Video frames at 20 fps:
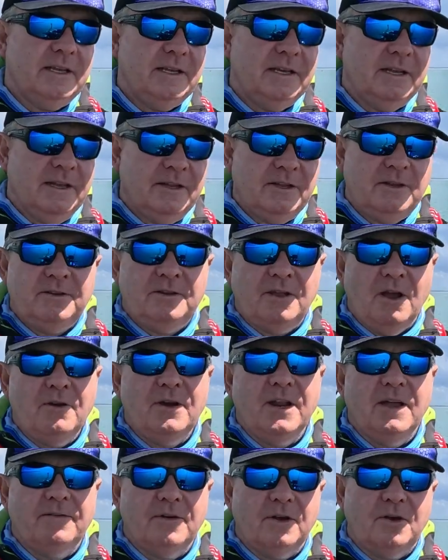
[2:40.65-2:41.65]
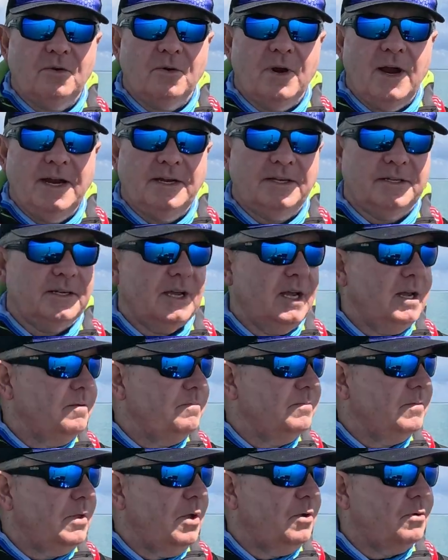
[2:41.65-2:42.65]
and you don't have a great
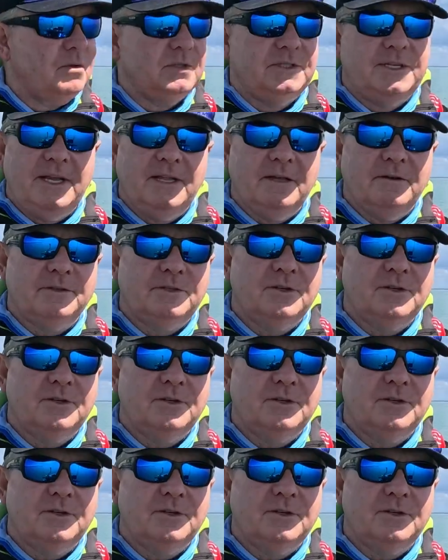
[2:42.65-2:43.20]
local dealer,